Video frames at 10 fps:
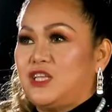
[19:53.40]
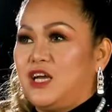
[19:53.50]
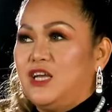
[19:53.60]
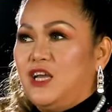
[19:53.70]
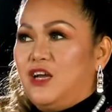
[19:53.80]

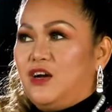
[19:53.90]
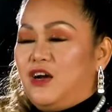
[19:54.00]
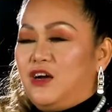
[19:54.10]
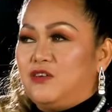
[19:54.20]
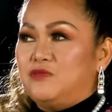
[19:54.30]
ta
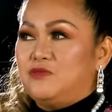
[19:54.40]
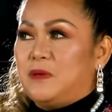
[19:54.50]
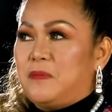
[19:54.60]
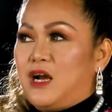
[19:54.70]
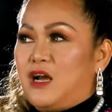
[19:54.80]

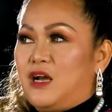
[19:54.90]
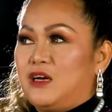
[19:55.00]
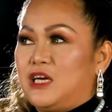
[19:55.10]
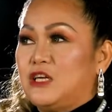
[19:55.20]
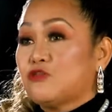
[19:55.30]
sa
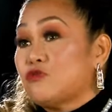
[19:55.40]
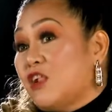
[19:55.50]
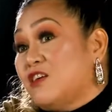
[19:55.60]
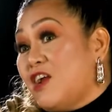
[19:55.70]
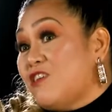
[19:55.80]
mga kanang
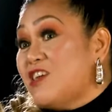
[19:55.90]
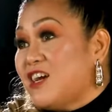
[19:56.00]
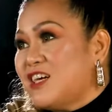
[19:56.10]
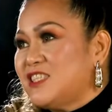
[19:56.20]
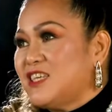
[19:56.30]
rural
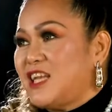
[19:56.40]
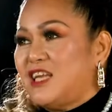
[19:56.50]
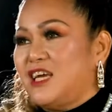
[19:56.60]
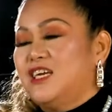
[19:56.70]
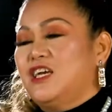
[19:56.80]
areas,
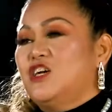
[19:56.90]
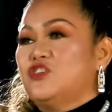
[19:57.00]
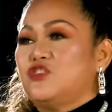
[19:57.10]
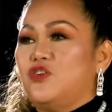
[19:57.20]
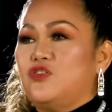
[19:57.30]
inana.
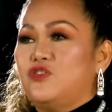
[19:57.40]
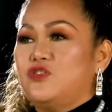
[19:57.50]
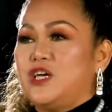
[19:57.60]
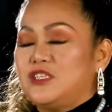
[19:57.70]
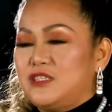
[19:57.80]
So
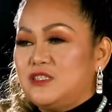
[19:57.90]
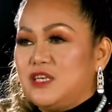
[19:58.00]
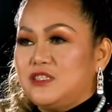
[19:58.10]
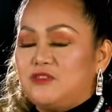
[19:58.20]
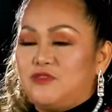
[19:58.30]
that's
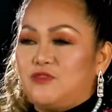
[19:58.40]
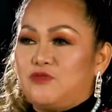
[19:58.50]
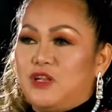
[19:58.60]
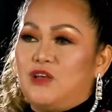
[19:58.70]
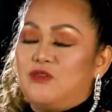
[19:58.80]

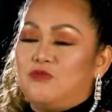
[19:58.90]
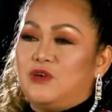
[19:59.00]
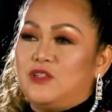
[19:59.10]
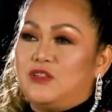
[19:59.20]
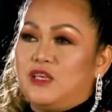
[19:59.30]
really
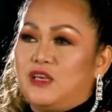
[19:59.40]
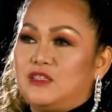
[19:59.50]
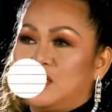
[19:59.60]
one thing